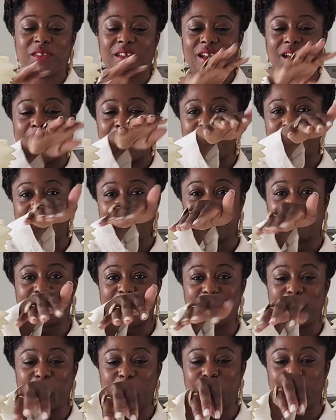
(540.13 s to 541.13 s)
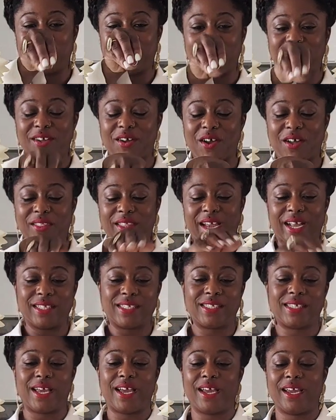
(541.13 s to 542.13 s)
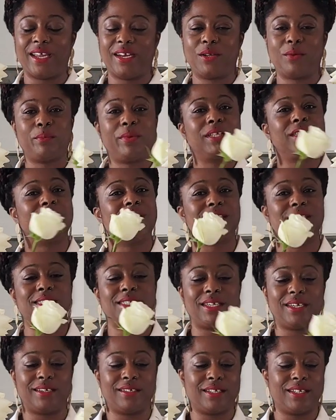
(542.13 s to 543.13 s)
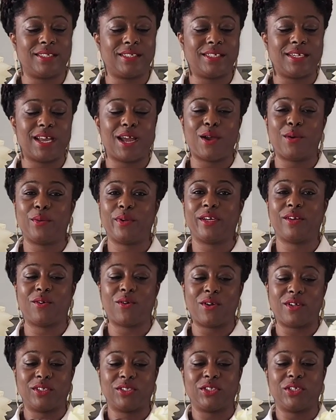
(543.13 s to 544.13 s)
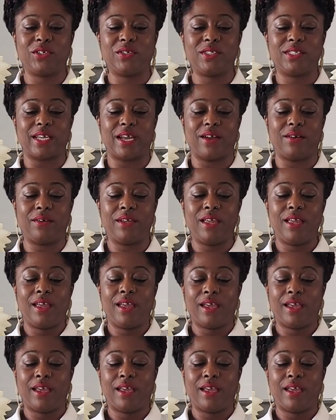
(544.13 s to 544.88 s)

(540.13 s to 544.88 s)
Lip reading: The front will be on that side, but let's see how it all turns out.